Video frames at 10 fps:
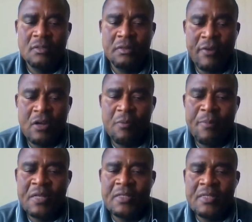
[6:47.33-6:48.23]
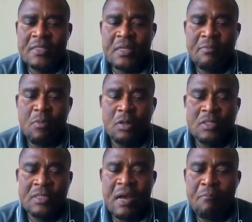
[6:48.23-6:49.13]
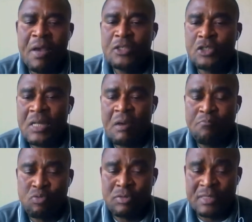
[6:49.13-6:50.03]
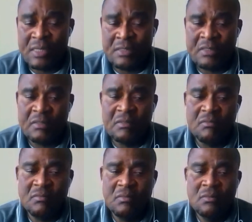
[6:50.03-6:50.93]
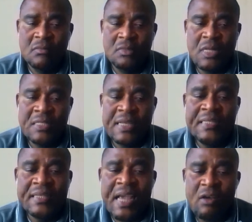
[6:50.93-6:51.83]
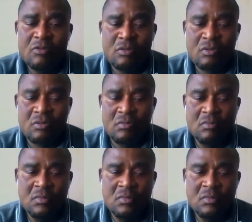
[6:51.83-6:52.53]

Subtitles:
Development is a multidimensional process that entails